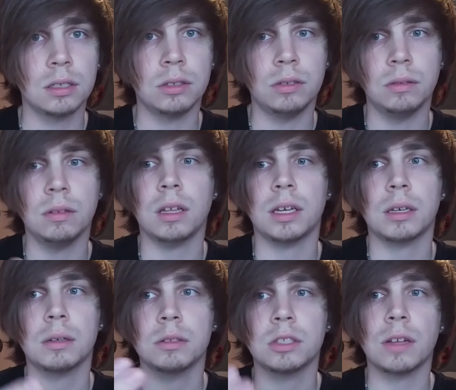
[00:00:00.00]
You
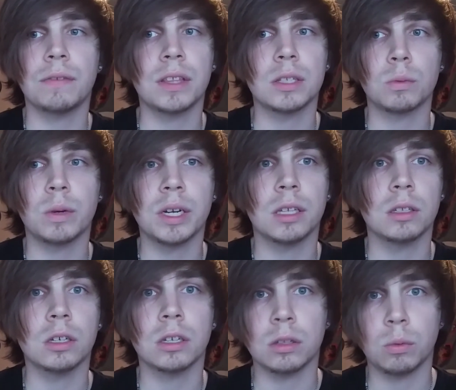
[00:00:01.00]
like stuff that's winning.
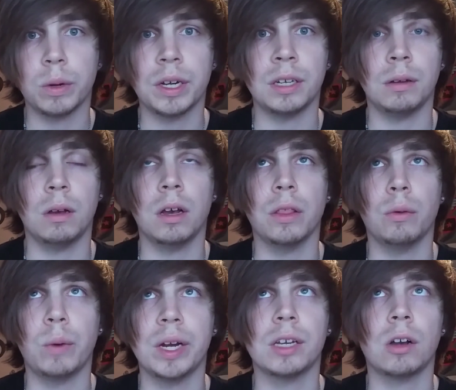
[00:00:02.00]
Look on the winning
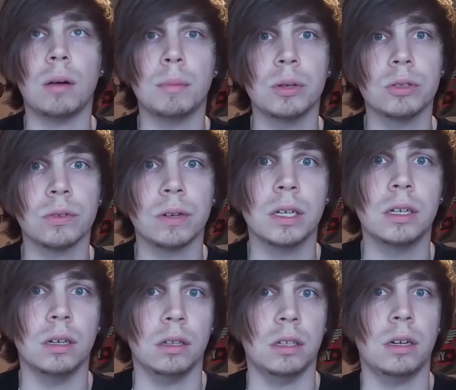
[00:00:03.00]
combos
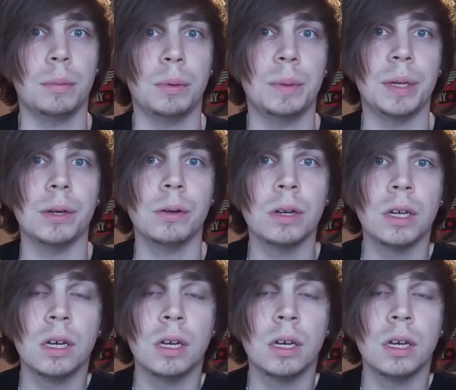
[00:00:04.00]
thread on the WBO.